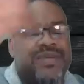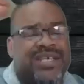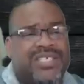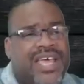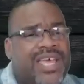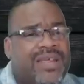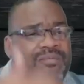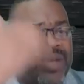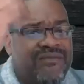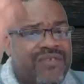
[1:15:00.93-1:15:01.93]

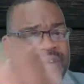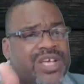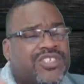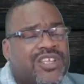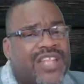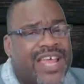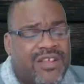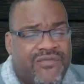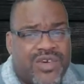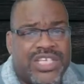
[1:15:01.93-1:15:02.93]
saying be very
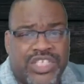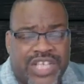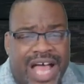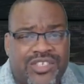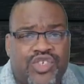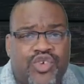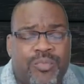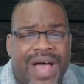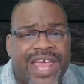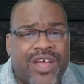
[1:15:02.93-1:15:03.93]
selective on the stocks that you're
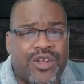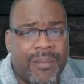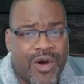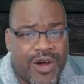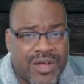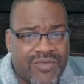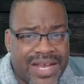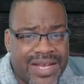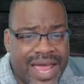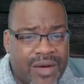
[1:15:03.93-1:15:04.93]
buying on the market
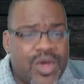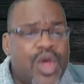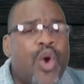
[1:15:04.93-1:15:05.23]
right now.